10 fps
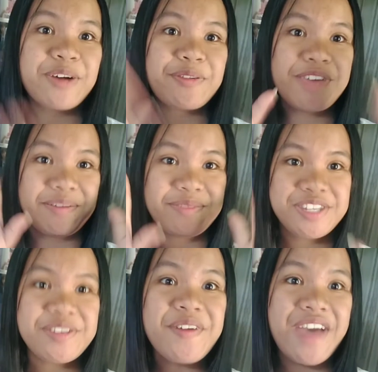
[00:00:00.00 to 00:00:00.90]
We have
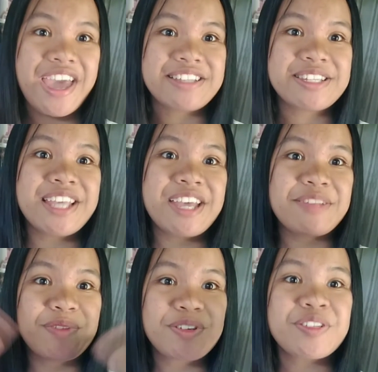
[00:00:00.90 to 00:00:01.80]
2 hands and
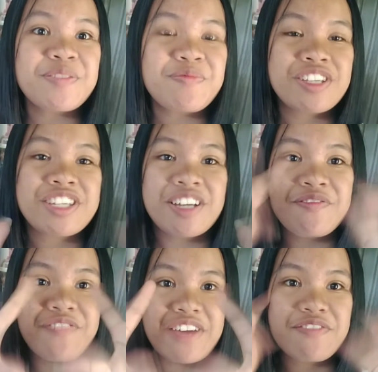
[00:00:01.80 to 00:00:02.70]
both of which have
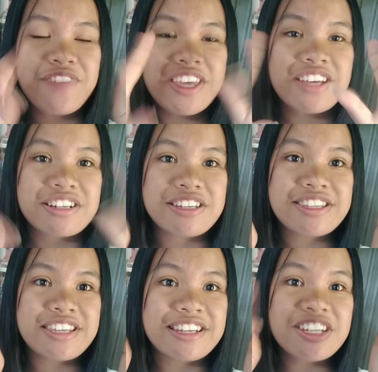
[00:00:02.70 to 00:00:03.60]
5 fingers,
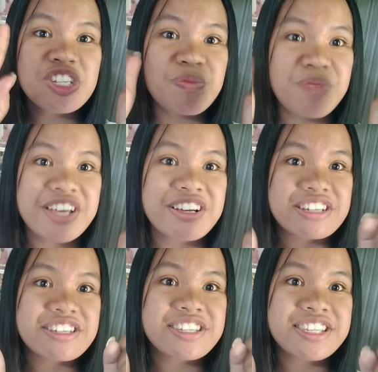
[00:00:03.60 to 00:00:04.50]
and each
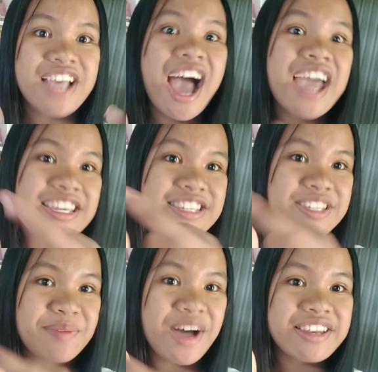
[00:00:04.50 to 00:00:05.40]
fingers is
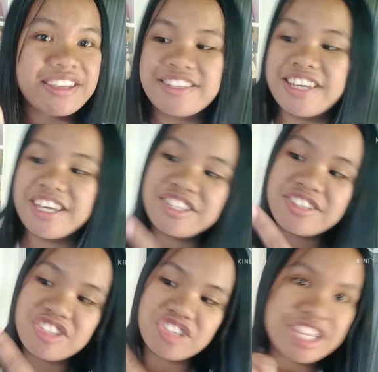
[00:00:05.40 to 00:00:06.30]
divided into
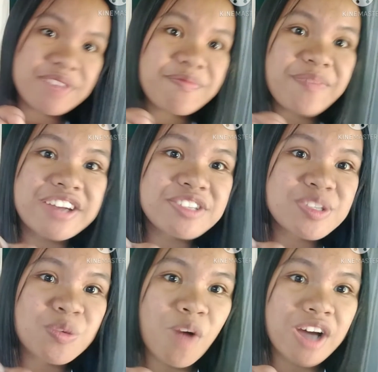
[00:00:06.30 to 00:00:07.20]
3 parts,
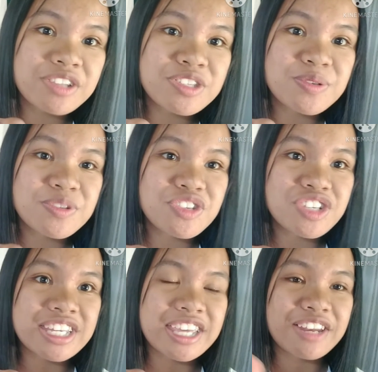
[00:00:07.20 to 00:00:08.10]
1, 2,
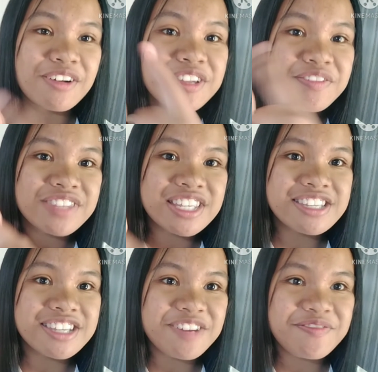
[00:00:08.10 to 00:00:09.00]
3, and all of
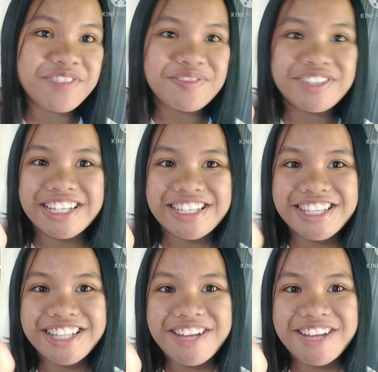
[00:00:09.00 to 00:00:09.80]
these are Fibonacci